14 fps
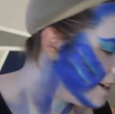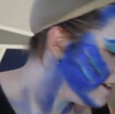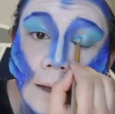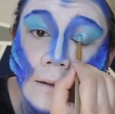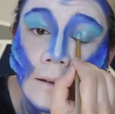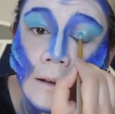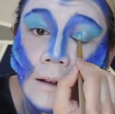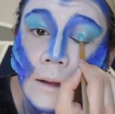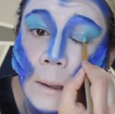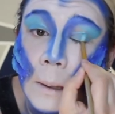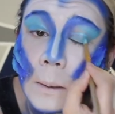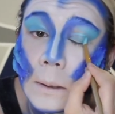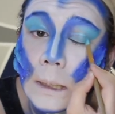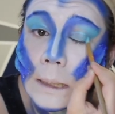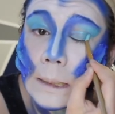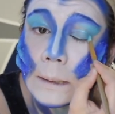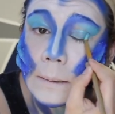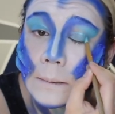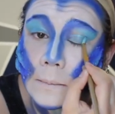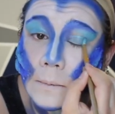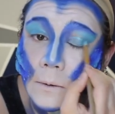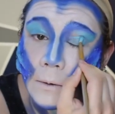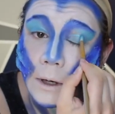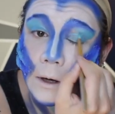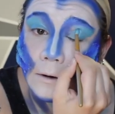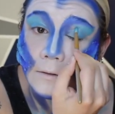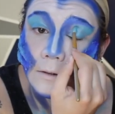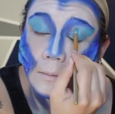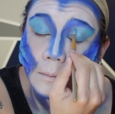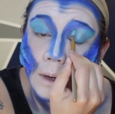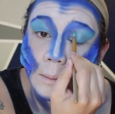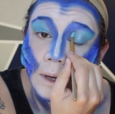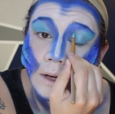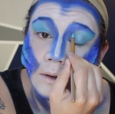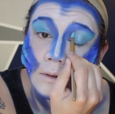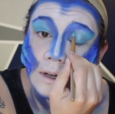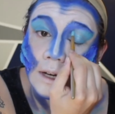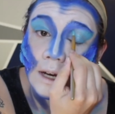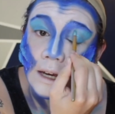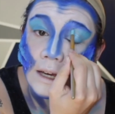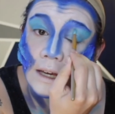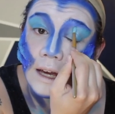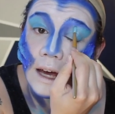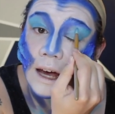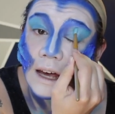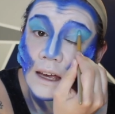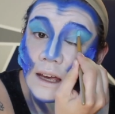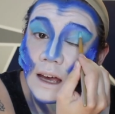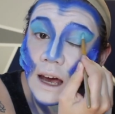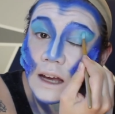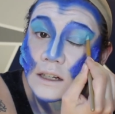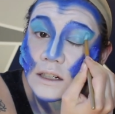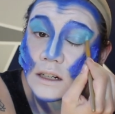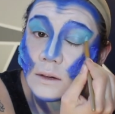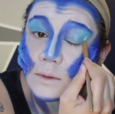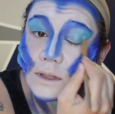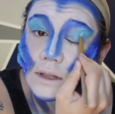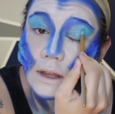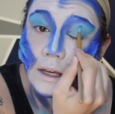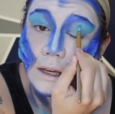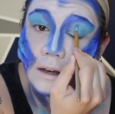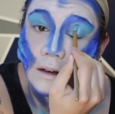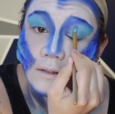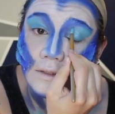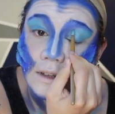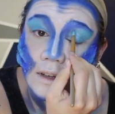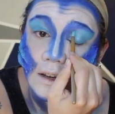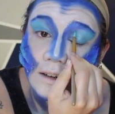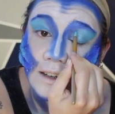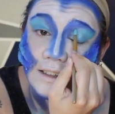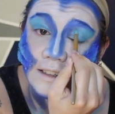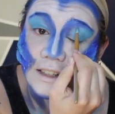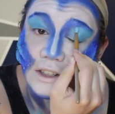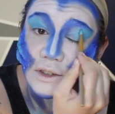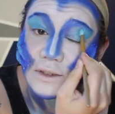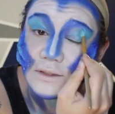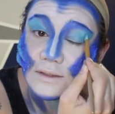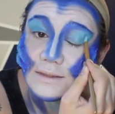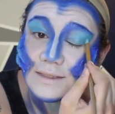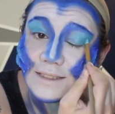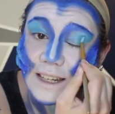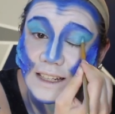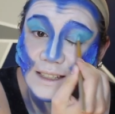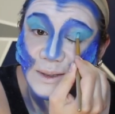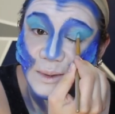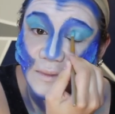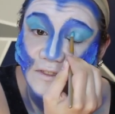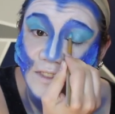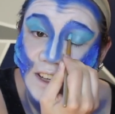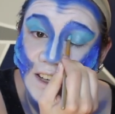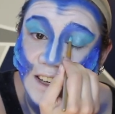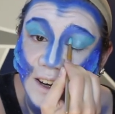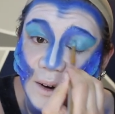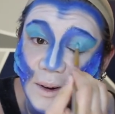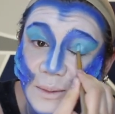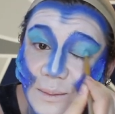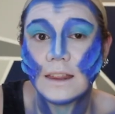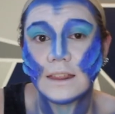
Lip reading: I can tell you the little story of my battery dying. I actually was thinking of not continuing this video.